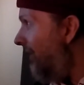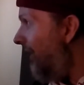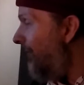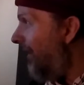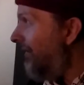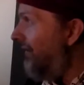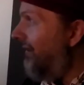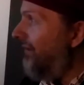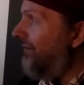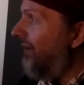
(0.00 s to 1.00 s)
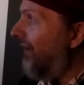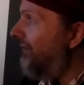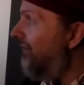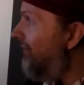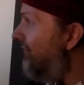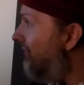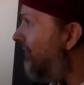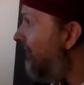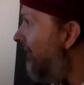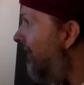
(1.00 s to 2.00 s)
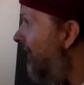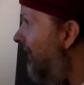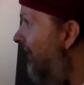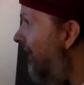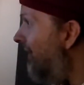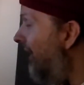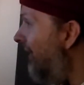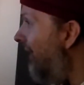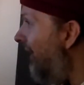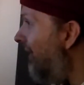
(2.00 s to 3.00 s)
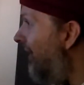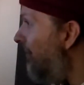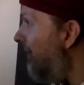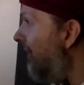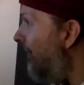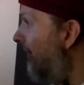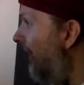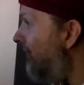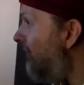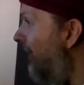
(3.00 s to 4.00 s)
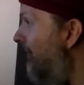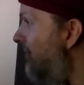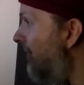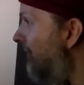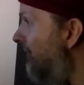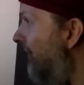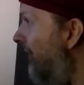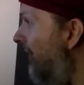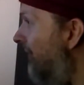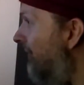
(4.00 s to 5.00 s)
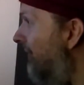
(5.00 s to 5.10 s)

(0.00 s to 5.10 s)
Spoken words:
Yeah, back in the 90s. Yeah, and a couple of them have got striped shirts on.